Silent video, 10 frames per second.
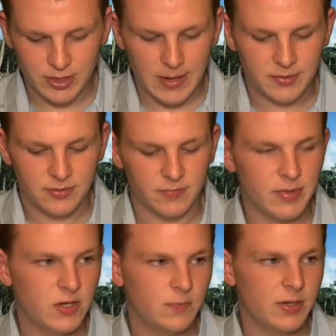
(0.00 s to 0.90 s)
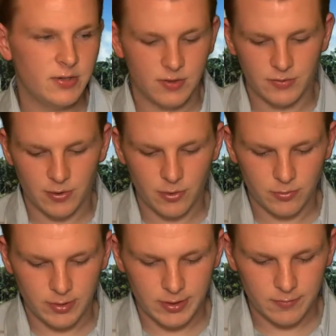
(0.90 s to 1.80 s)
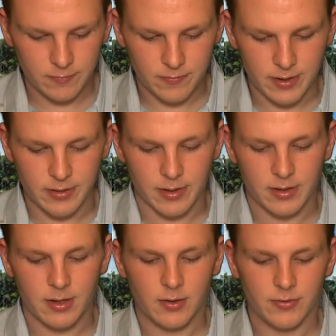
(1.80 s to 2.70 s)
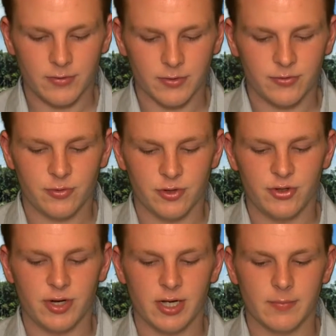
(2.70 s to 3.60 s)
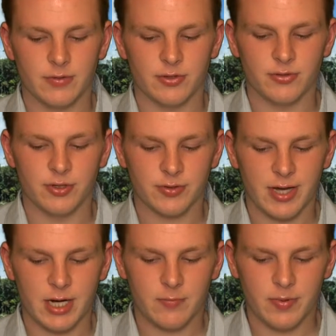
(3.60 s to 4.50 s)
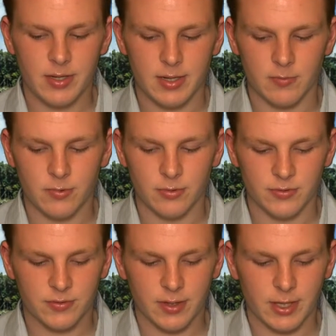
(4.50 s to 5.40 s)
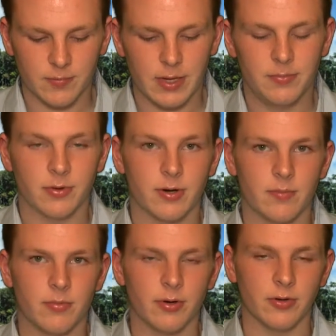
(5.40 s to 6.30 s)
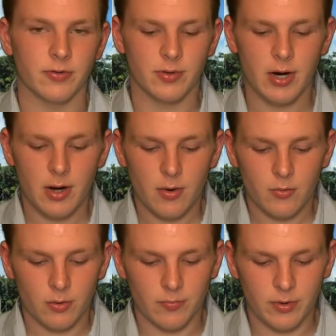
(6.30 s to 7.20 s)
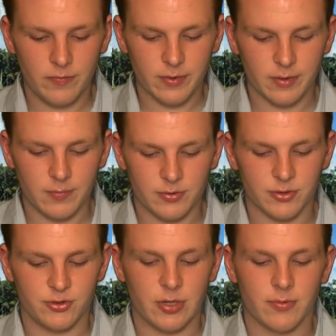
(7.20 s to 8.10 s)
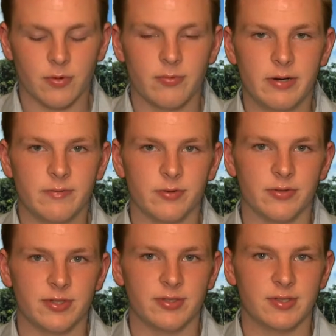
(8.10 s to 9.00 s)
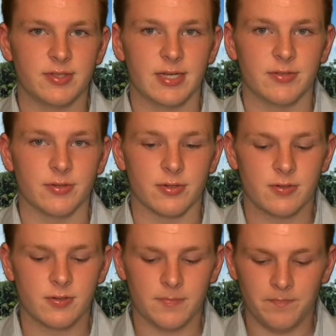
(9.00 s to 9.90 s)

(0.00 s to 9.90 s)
the habitats of many species who live there and causes the soil to dry up as the tree's canopy and roots help keep the ground moist. Removing them turns tropical rainforests into deserts.